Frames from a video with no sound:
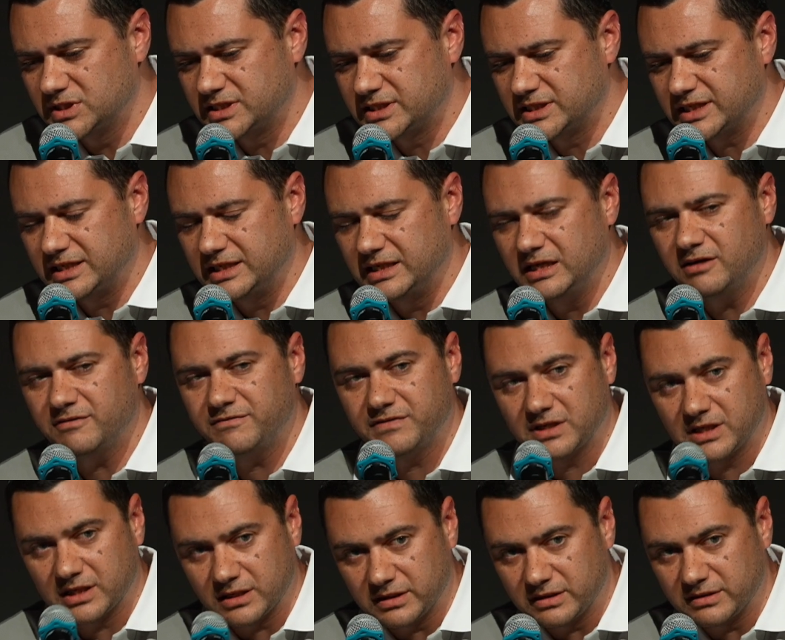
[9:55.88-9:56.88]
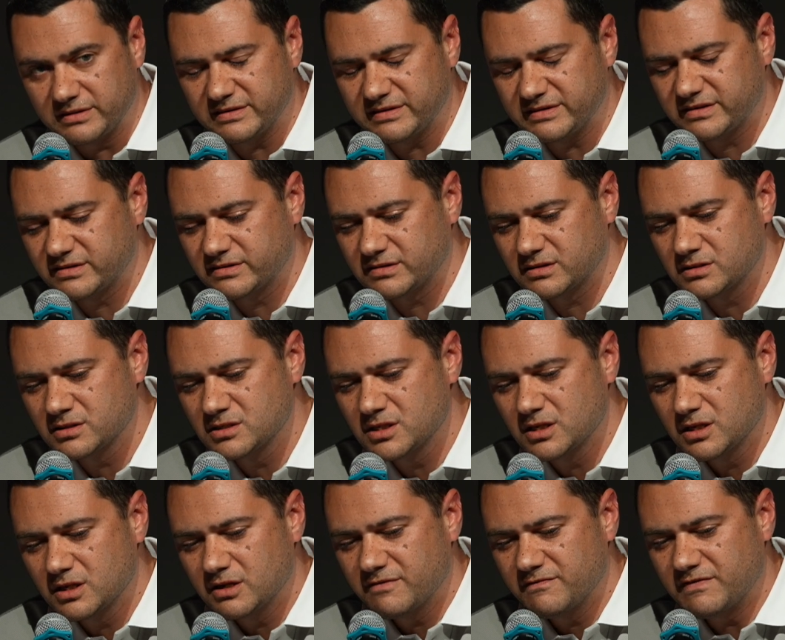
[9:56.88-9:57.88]
significance
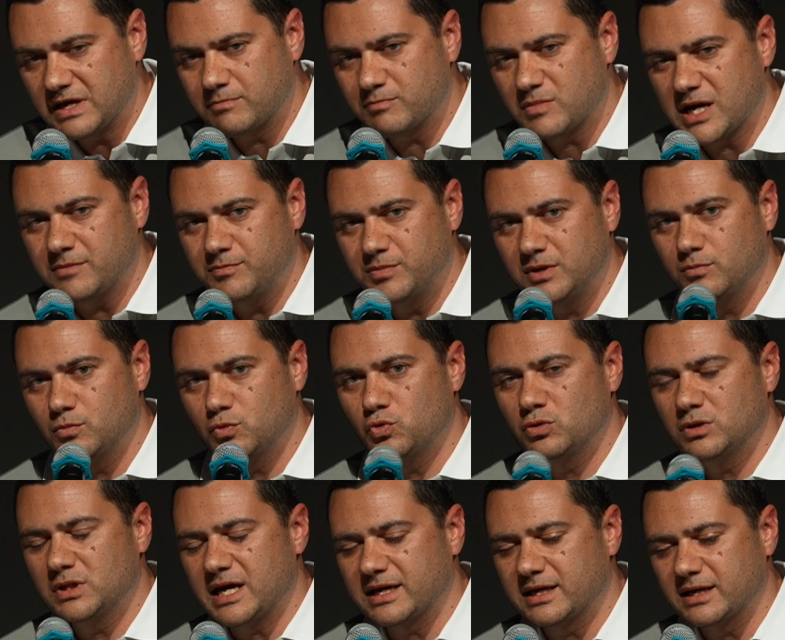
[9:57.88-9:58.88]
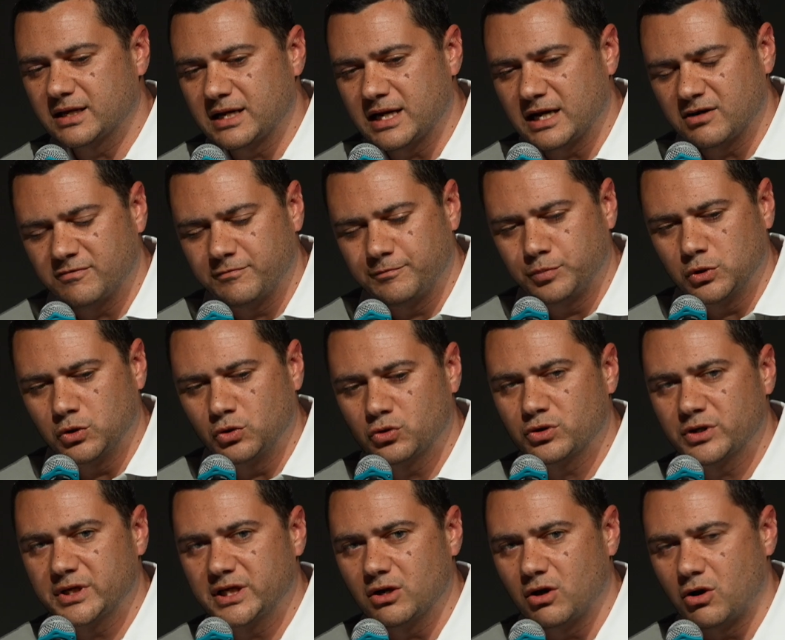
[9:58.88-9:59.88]
that might be more like a kind of
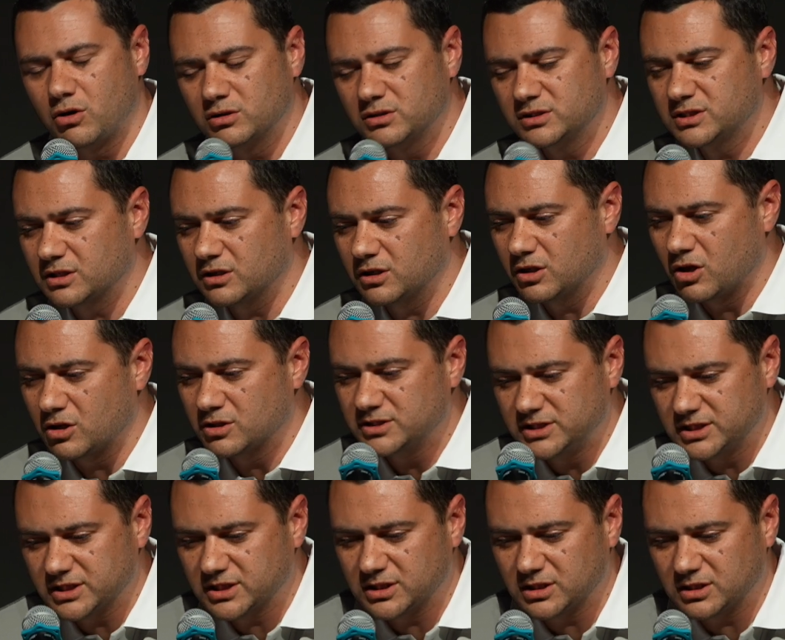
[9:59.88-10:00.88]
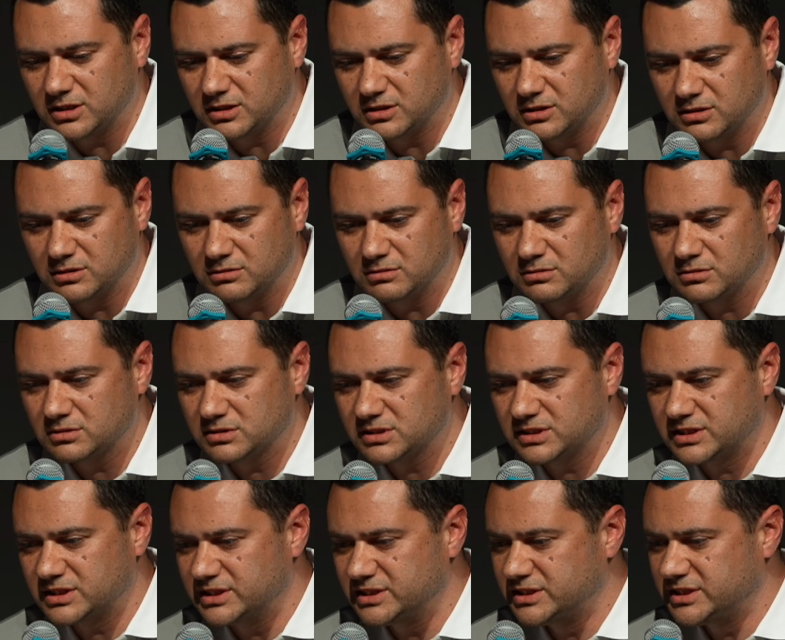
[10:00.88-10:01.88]
pluri-ontological
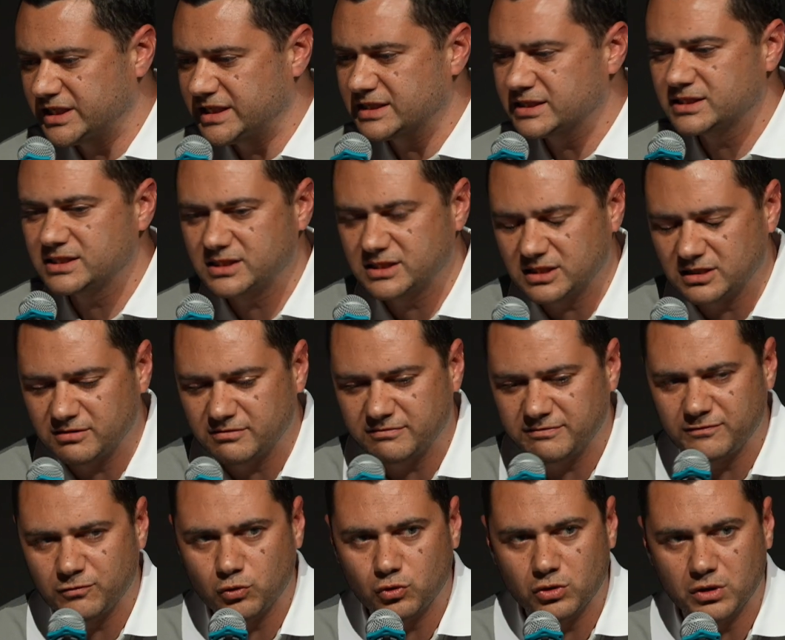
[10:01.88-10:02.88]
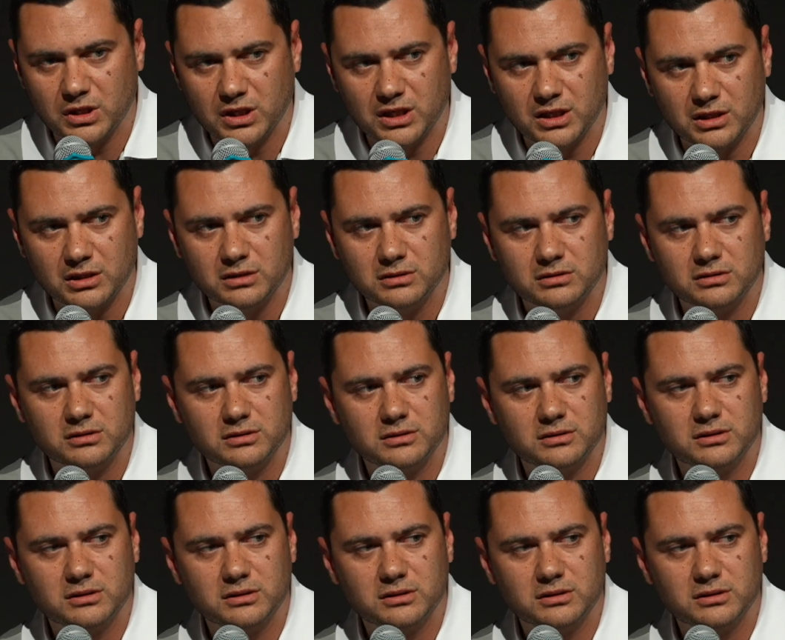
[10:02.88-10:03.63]
suggestion for